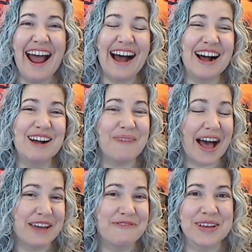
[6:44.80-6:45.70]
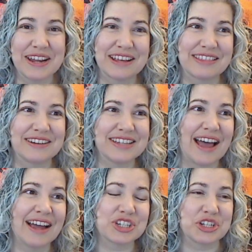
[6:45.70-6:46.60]
I feel like there's
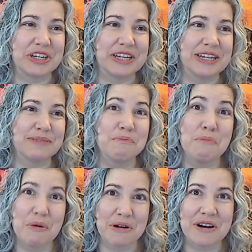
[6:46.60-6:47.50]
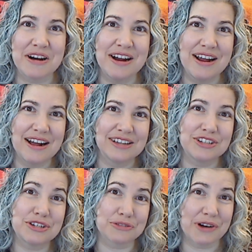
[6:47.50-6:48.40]
actually more
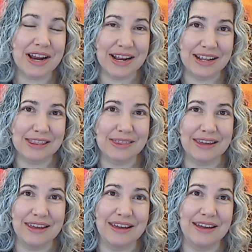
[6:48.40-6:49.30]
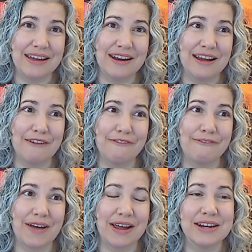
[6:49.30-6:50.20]
strength in
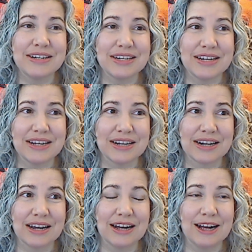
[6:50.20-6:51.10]
finding